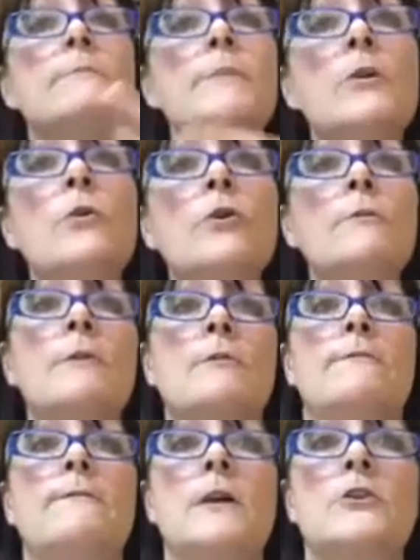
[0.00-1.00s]
but
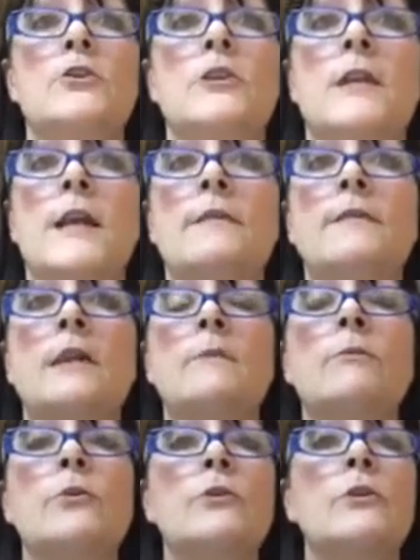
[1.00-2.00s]
hormone function. And
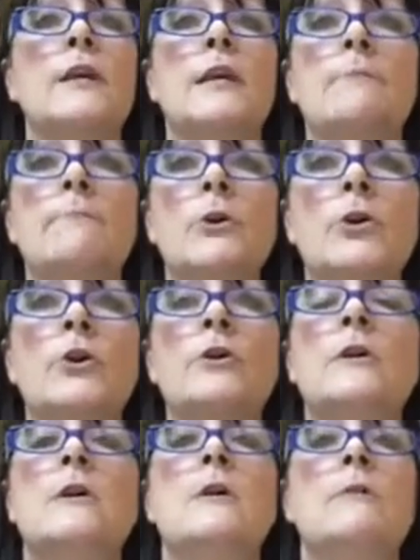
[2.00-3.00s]
then myrtle and myrrh.